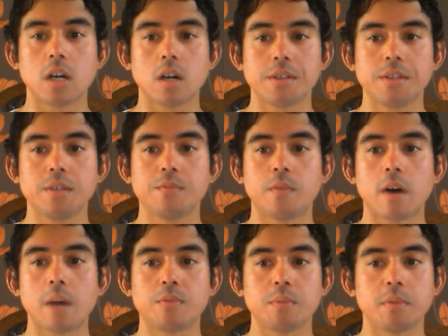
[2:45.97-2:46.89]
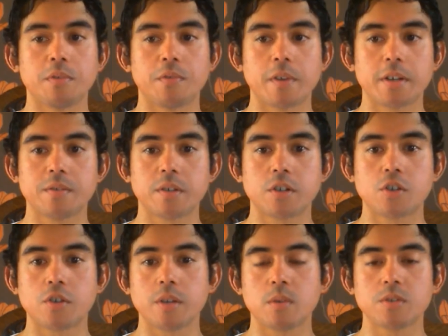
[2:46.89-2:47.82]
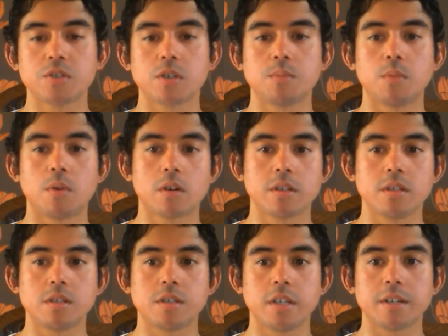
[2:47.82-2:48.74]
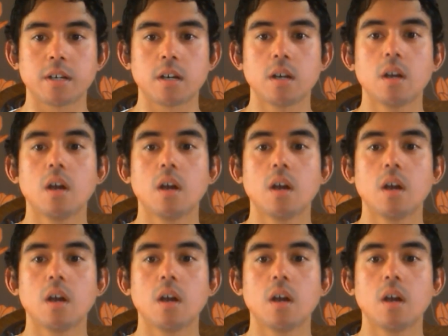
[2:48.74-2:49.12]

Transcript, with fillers: earthy vibe from the vetiver, tree moss and Moroccan cedar,